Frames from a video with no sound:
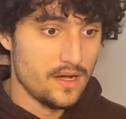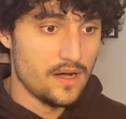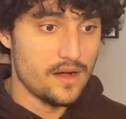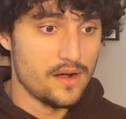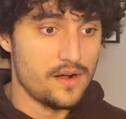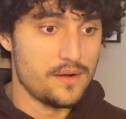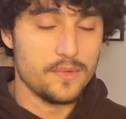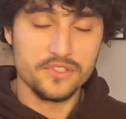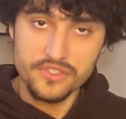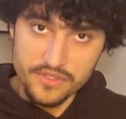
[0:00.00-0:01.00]

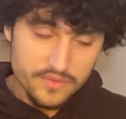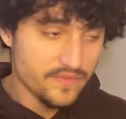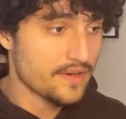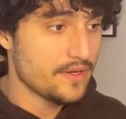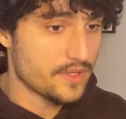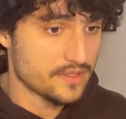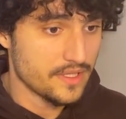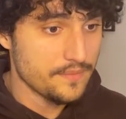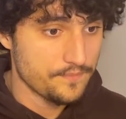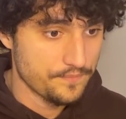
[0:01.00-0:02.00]
I'll show you very
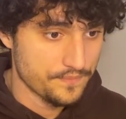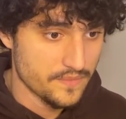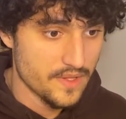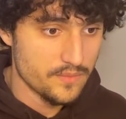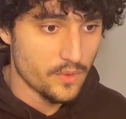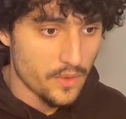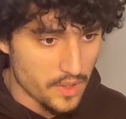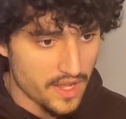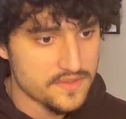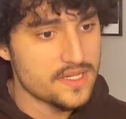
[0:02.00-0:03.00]
quickly. Well,
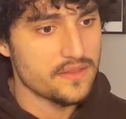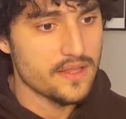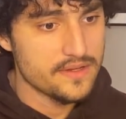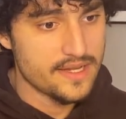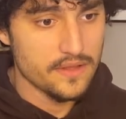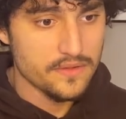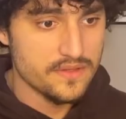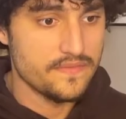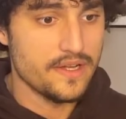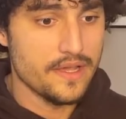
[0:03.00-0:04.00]
we have to download
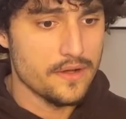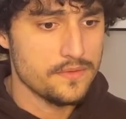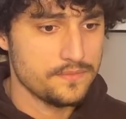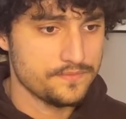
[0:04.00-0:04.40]
the video.